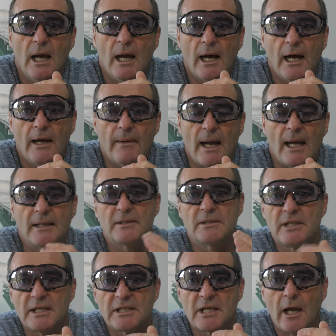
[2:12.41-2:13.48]

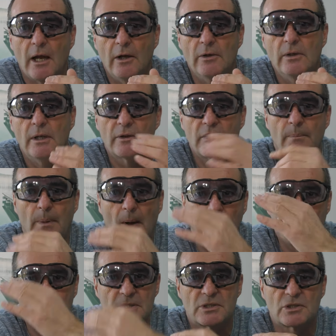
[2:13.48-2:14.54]
And ditto the
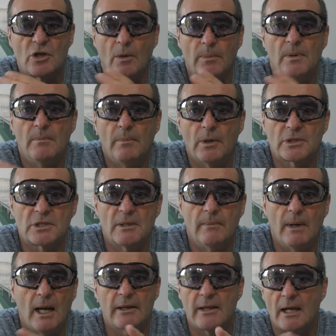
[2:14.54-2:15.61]
bumpers top and
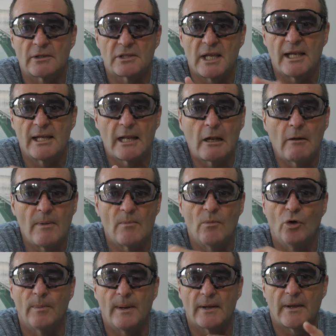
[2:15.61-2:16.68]
bottom. And I'll say a little bit
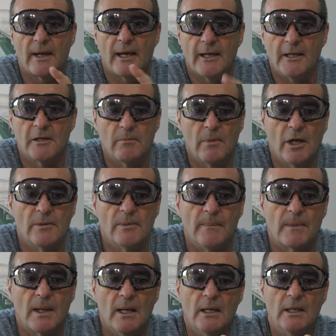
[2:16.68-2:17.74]
more about that in a
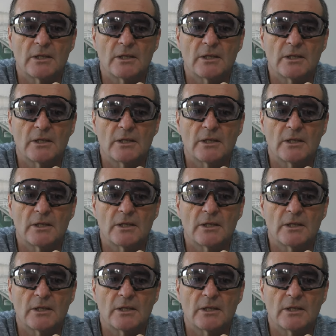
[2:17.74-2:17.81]
moment.